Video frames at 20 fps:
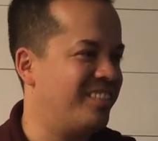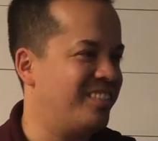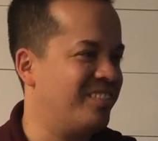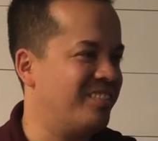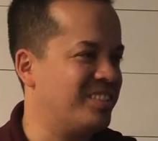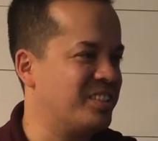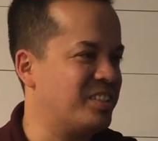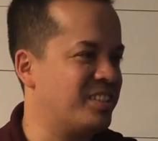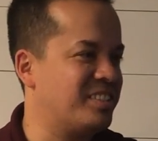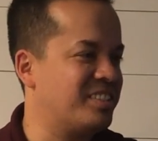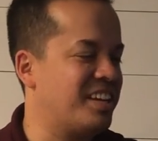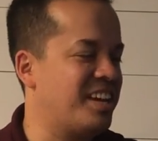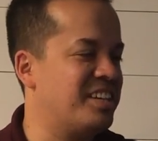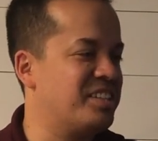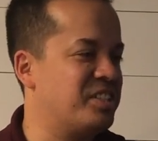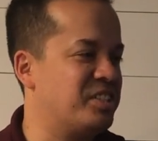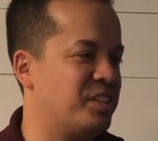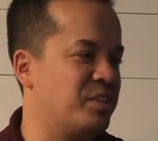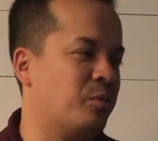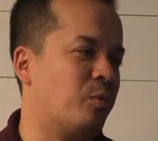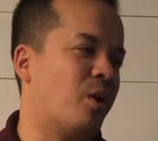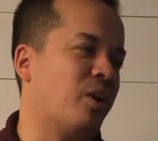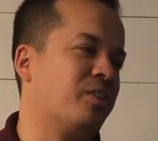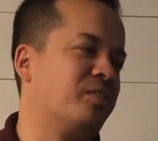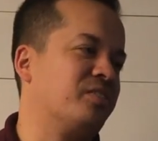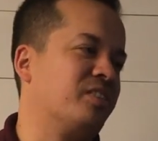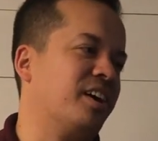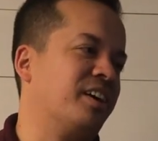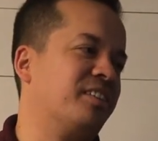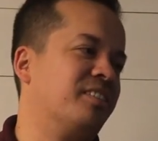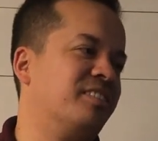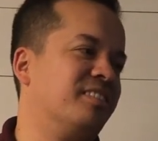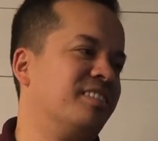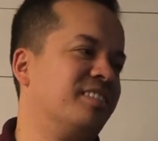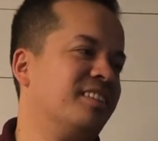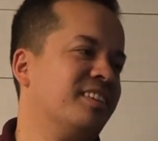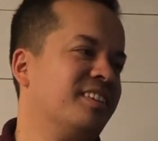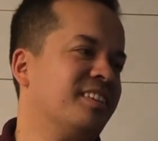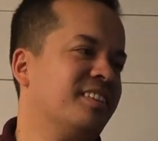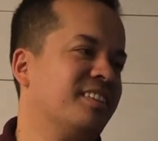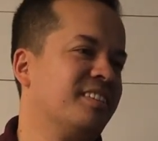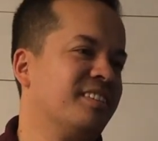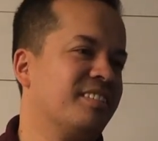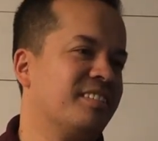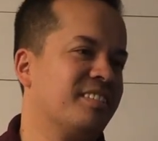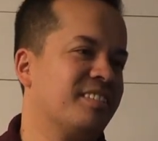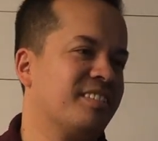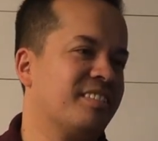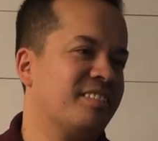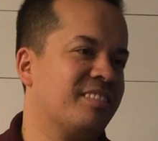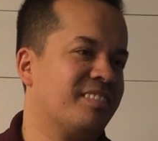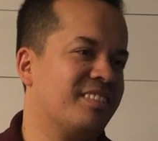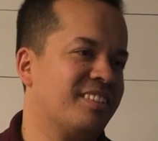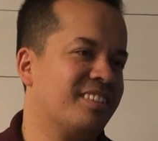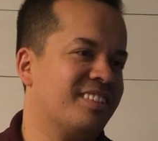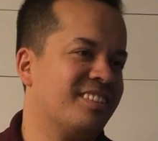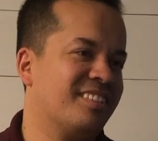What's the stages in the water cycle? Evaporation.